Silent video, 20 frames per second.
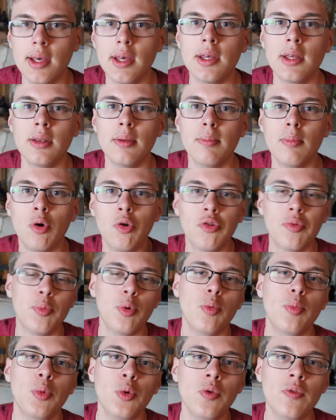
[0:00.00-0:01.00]
in
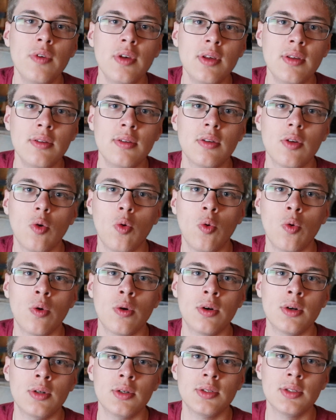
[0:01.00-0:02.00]
multiple movies
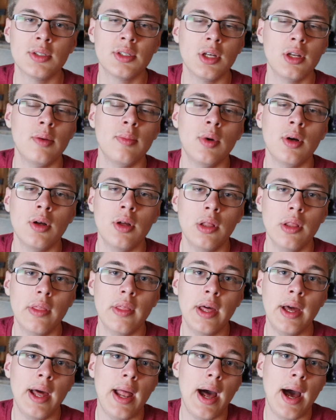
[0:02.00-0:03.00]
or cinema
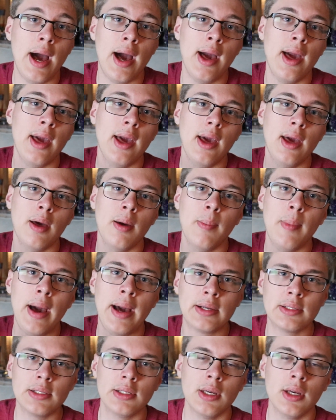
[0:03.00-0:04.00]
that I am
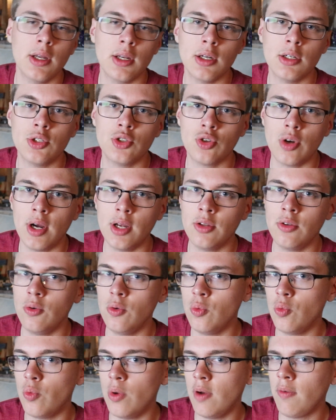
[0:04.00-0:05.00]
actually gonna try
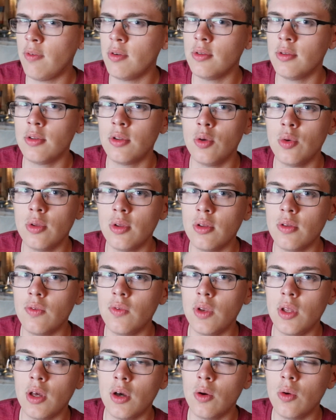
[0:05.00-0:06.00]
to reference to in this
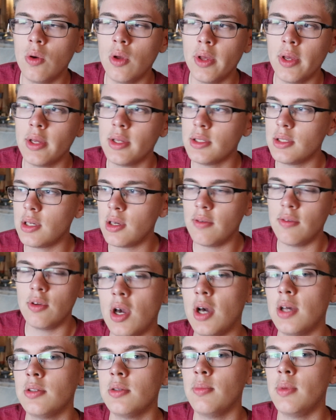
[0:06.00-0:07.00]
video to
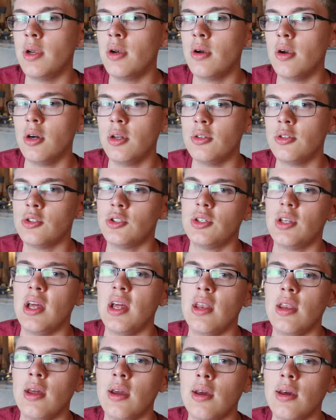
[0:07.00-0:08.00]
guys a better
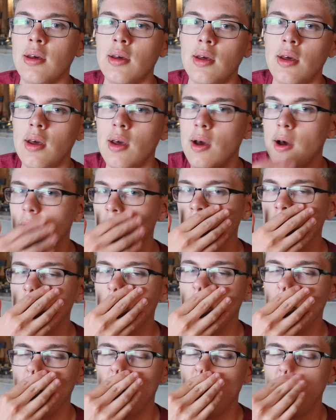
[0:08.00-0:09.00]
understanding
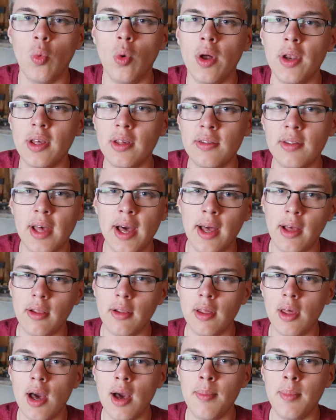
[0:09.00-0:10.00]
of what
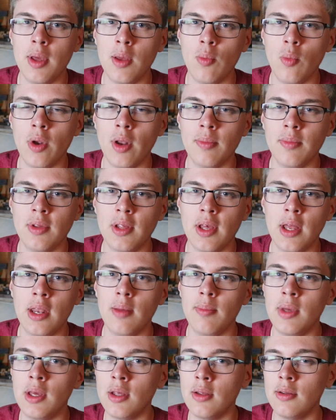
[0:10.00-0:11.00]
exactly I mean when I'm saying
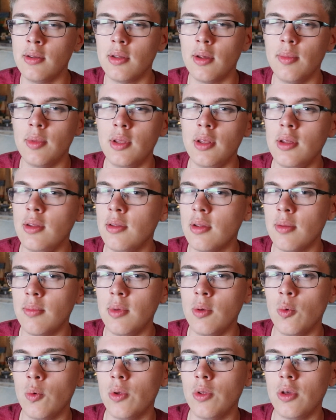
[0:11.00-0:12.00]
it, because some of these can
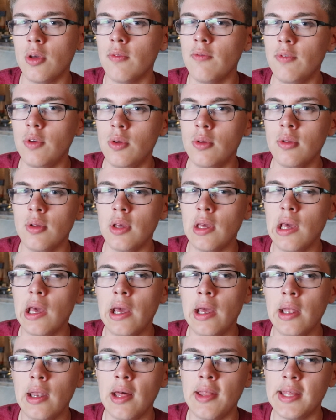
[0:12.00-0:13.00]
be really confusing
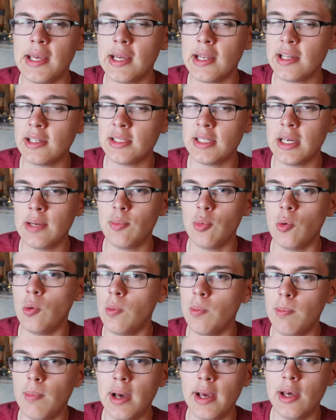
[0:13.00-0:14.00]
and I think an
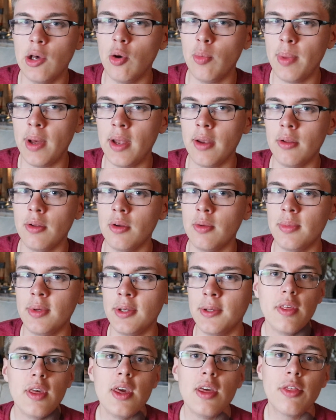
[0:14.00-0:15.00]
example might help out a little
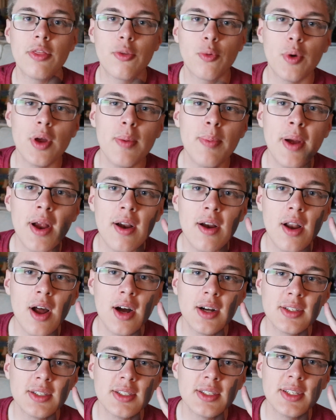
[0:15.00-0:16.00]
bit. The 3
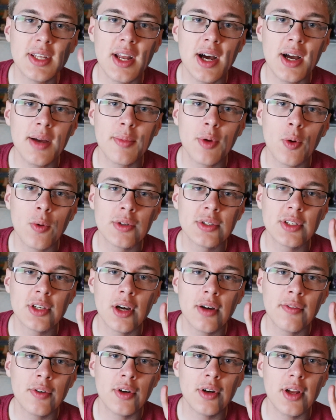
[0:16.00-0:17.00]
paradoxes that I'm going to
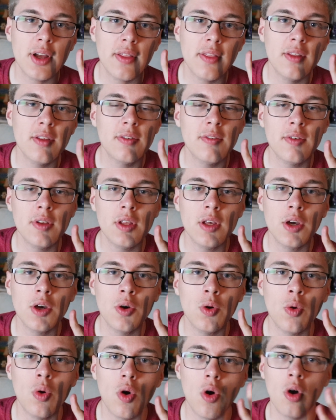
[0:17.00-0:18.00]
cover in this
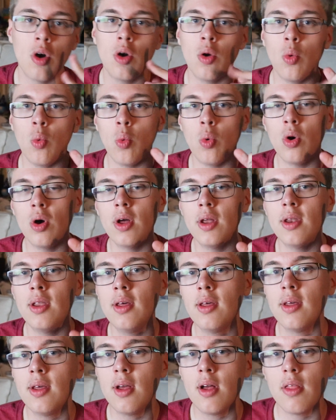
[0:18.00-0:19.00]
video are: 1,
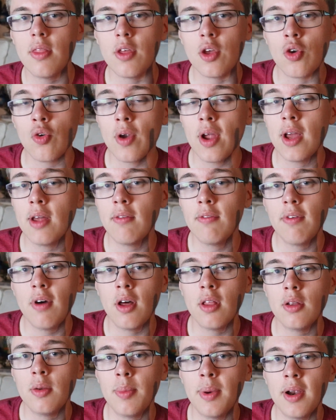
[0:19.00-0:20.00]
the grandfather